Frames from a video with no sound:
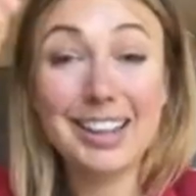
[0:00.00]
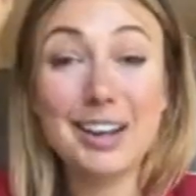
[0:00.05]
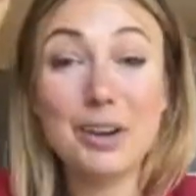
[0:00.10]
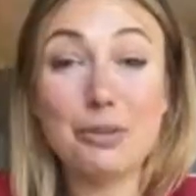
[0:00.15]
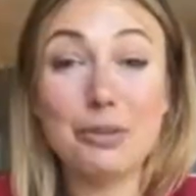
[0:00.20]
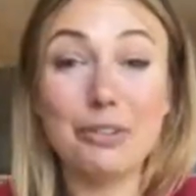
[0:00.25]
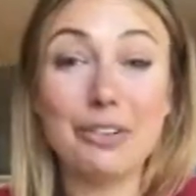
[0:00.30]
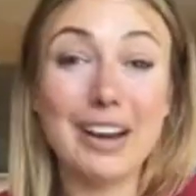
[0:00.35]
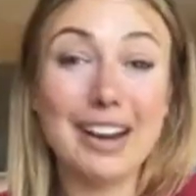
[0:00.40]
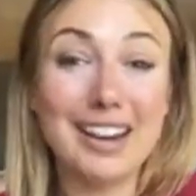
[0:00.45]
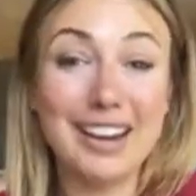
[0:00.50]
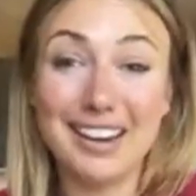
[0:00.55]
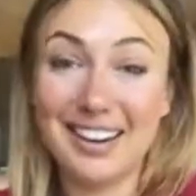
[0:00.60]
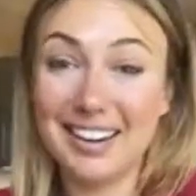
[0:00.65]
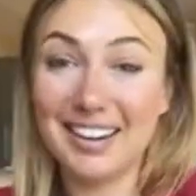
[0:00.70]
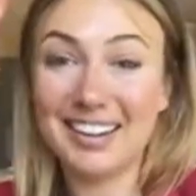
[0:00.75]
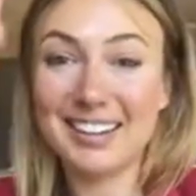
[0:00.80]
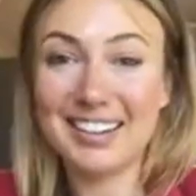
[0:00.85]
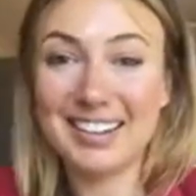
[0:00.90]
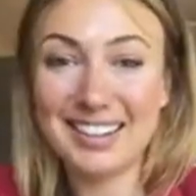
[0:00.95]
We're right
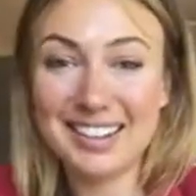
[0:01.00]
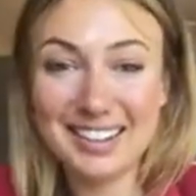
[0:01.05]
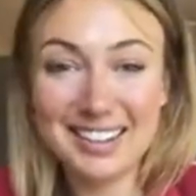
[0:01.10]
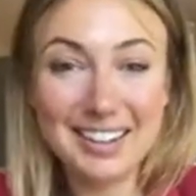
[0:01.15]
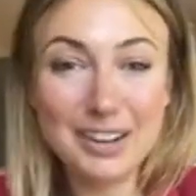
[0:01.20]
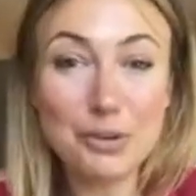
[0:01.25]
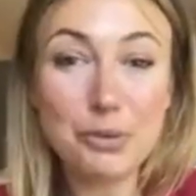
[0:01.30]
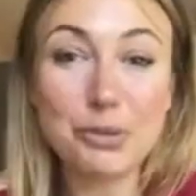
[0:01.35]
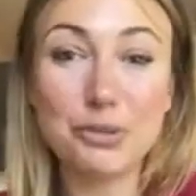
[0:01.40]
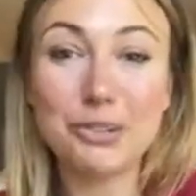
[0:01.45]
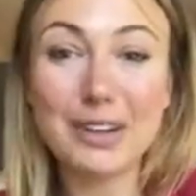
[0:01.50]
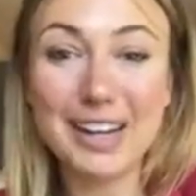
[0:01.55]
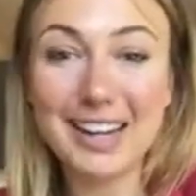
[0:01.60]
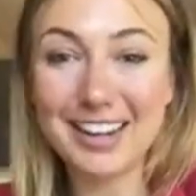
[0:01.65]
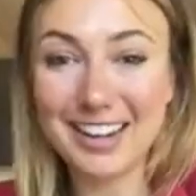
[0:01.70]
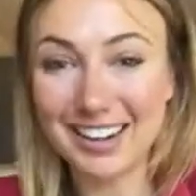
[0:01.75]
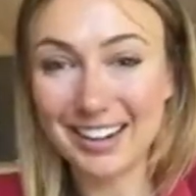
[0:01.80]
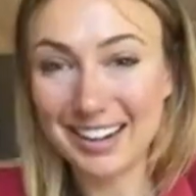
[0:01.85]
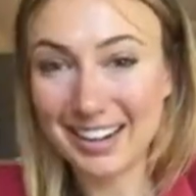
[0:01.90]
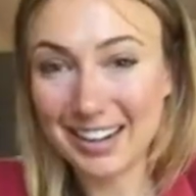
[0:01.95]
here. We're right
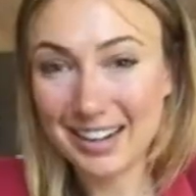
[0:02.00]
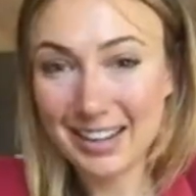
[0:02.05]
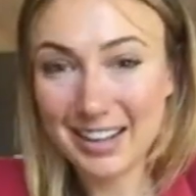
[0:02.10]
here.